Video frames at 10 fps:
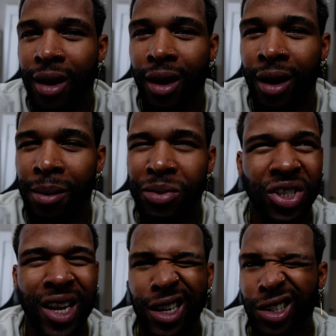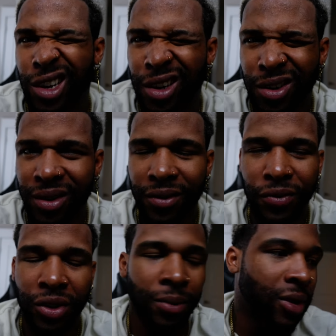Um, I'm just not as hungry for
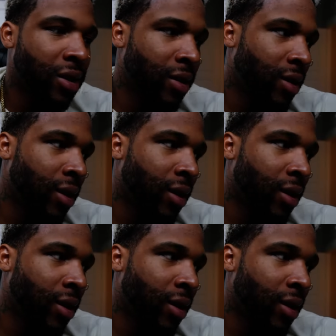some reason.